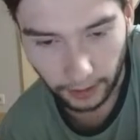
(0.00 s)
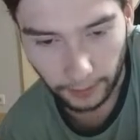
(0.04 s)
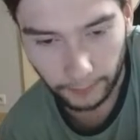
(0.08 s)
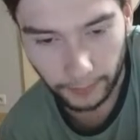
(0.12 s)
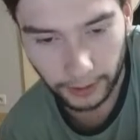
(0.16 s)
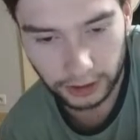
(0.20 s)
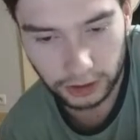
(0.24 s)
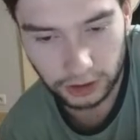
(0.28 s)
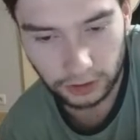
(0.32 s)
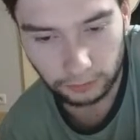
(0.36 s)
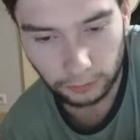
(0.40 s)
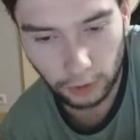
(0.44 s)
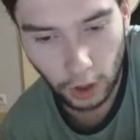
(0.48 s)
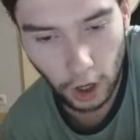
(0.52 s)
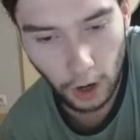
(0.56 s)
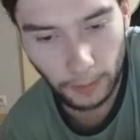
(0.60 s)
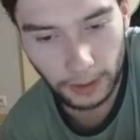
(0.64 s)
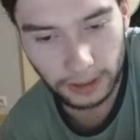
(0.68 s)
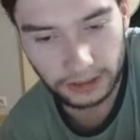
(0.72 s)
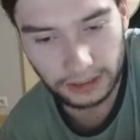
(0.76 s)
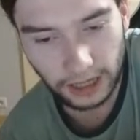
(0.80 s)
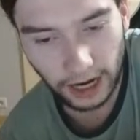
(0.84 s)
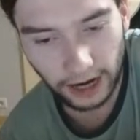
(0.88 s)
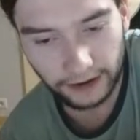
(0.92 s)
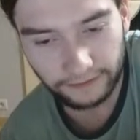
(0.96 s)
But the
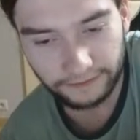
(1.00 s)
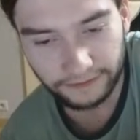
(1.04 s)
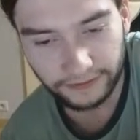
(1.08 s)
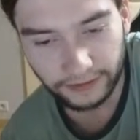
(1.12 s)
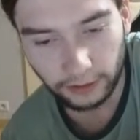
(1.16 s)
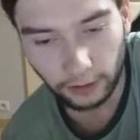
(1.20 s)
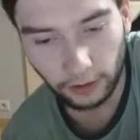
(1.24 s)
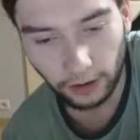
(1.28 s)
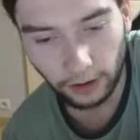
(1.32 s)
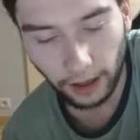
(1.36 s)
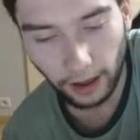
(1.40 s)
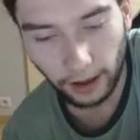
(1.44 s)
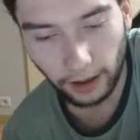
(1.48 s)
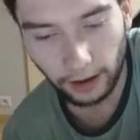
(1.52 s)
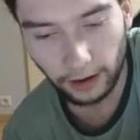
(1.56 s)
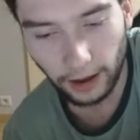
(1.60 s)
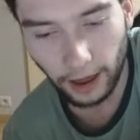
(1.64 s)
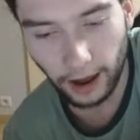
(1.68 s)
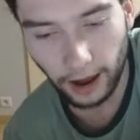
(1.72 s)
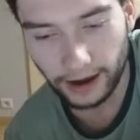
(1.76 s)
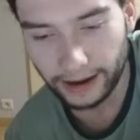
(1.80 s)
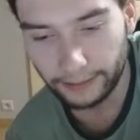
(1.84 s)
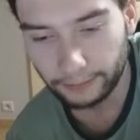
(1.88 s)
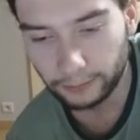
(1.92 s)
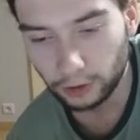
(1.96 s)
moment I feel
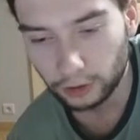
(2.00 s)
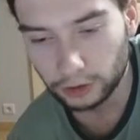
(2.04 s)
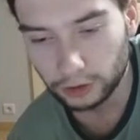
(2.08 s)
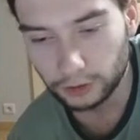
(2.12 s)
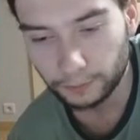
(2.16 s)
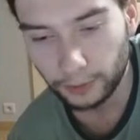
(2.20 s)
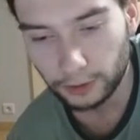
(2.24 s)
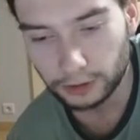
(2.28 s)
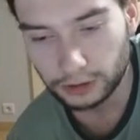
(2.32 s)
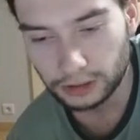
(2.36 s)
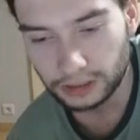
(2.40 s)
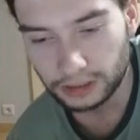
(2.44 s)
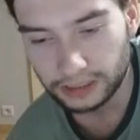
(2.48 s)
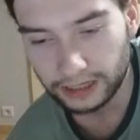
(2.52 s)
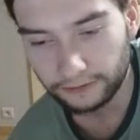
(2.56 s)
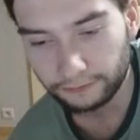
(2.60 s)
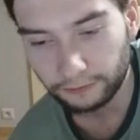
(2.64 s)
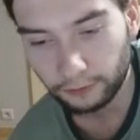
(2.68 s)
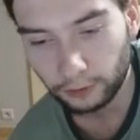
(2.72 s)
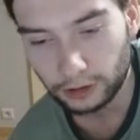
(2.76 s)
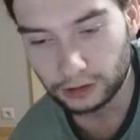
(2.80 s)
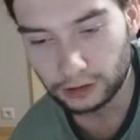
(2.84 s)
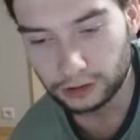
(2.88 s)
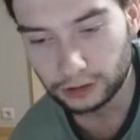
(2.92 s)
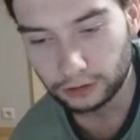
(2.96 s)
I am not positive
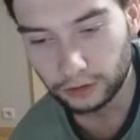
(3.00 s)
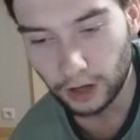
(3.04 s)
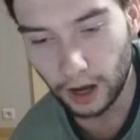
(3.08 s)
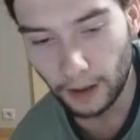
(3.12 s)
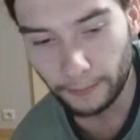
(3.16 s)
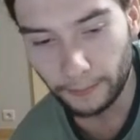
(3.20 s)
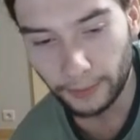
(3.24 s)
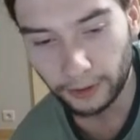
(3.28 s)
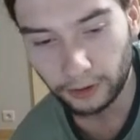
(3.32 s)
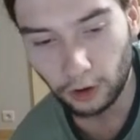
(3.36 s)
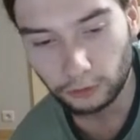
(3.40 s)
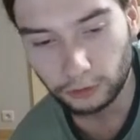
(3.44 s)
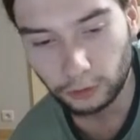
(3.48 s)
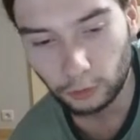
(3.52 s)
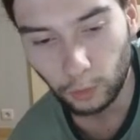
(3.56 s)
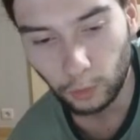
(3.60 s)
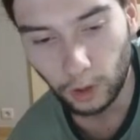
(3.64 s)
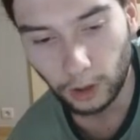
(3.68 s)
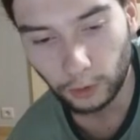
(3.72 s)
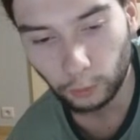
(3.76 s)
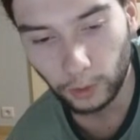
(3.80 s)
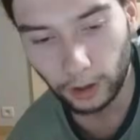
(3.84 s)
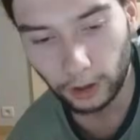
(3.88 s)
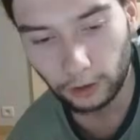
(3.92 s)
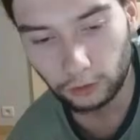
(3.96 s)
for the club, another
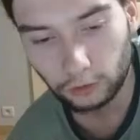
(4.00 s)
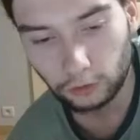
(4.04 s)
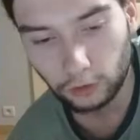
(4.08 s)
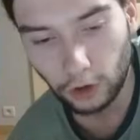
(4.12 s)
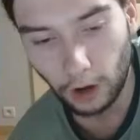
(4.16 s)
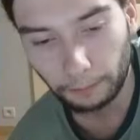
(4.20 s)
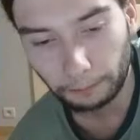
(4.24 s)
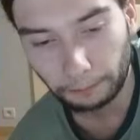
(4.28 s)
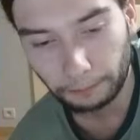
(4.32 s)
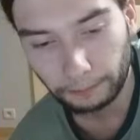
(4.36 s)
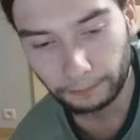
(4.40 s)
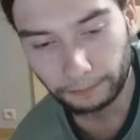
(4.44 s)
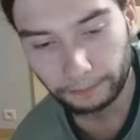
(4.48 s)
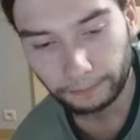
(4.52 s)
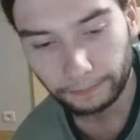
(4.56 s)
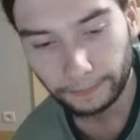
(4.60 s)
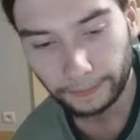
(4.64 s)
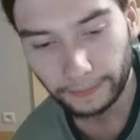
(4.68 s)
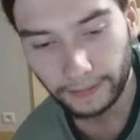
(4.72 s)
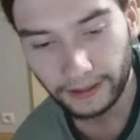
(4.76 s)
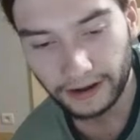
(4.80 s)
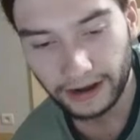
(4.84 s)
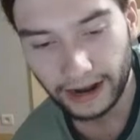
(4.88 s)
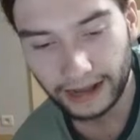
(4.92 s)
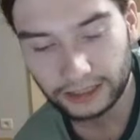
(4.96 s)
one will come.
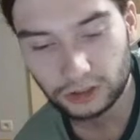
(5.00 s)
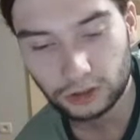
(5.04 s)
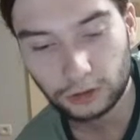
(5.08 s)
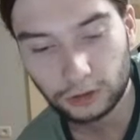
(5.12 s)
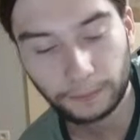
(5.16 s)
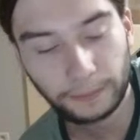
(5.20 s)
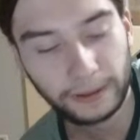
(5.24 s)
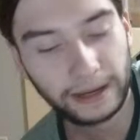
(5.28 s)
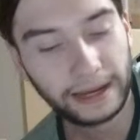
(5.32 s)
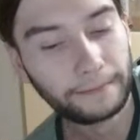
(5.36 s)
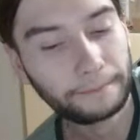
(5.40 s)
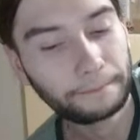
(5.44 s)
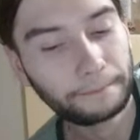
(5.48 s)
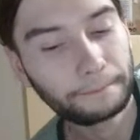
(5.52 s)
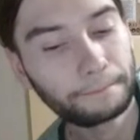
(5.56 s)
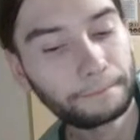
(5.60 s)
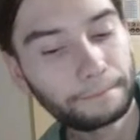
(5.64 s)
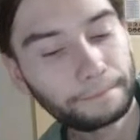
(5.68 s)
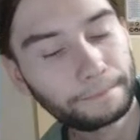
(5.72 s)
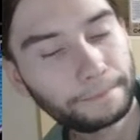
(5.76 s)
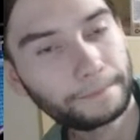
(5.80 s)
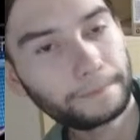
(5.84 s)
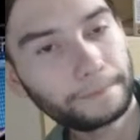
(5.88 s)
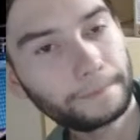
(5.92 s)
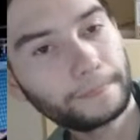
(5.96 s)
Has to be.
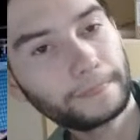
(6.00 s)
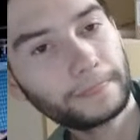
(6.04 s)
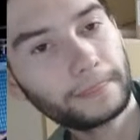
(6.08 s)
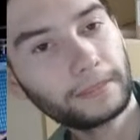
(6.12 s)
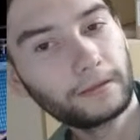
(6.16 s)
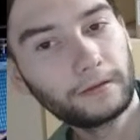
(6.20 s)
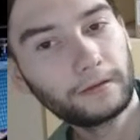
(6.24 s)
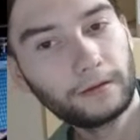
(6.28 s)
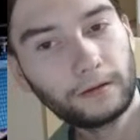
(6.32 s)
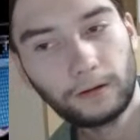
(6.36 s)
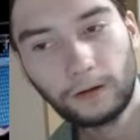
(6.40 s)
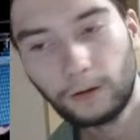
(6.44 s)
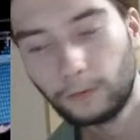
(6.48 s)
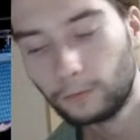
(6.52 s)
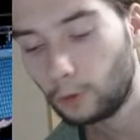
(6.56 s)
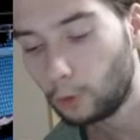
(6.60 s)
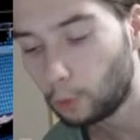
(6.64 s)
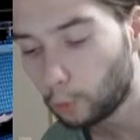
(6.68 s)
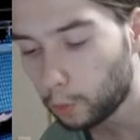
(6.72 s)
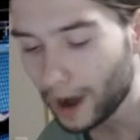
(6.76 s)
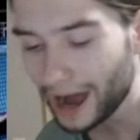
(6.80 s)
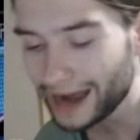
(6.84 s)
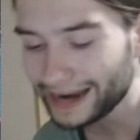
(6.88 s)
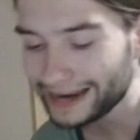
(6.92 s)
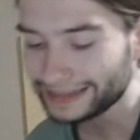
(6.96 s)
But
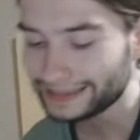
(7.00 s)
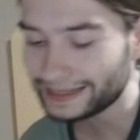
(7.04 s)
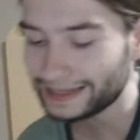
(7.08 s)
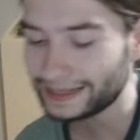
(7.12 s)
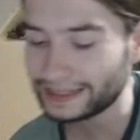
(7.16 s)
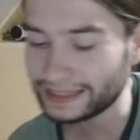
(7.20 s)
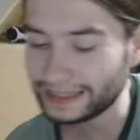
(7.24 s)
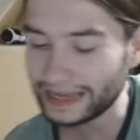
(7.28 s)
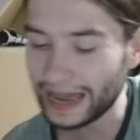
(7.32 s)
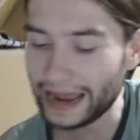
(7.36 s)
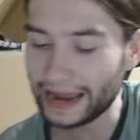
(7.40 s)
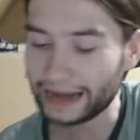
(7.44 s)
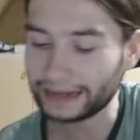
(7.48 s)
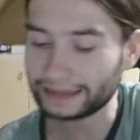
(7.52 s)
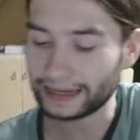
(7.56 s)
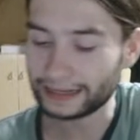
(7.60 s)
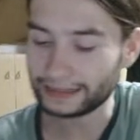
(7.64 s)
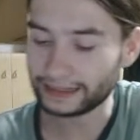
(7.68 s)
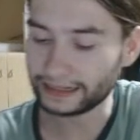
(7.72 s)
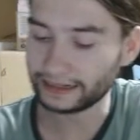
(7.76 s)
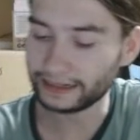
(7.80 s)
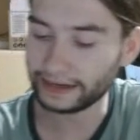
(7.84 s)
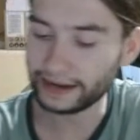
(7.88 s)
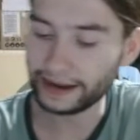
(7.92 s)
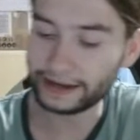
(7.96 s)
why is he saying that
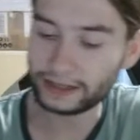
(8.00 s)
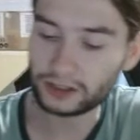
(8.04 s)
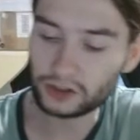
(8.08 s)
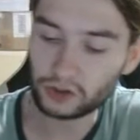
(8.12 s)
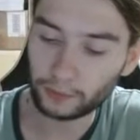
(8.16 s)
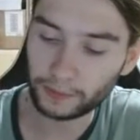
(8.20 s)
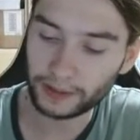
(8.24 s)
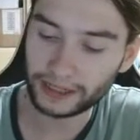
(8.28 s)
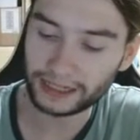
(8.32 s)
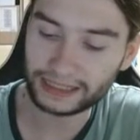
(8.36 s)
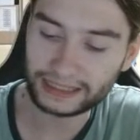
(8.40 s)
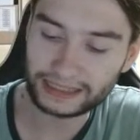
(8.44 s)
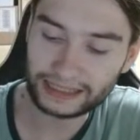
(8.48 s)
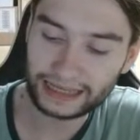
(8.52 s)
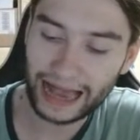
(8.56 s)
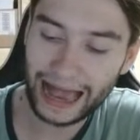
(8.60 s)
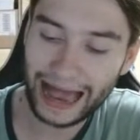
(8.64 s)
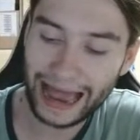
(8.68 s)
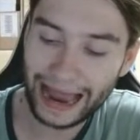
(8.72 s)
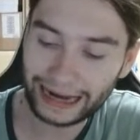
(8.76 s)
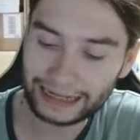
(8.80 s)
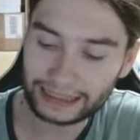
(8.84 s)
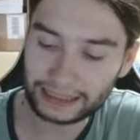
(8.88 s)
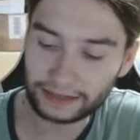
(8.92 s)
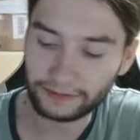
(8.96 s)
he needs to be
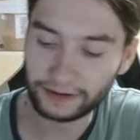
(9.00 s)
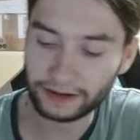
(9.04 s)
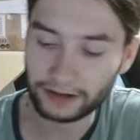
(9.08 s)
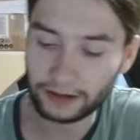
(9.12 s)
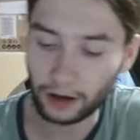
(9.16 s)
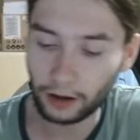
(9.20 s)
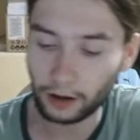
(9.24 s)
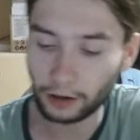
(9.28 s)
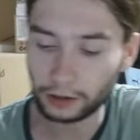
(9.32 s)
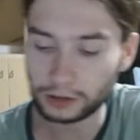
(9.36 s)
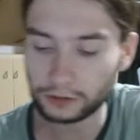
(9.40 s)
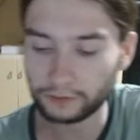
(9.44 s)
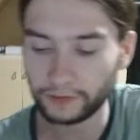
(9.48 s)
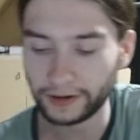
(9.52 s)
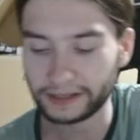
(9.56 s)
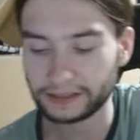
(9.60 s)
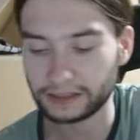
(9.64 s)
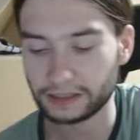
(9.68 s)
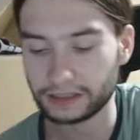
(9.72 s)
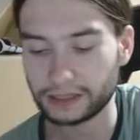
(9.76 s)
sacked if he can't fix the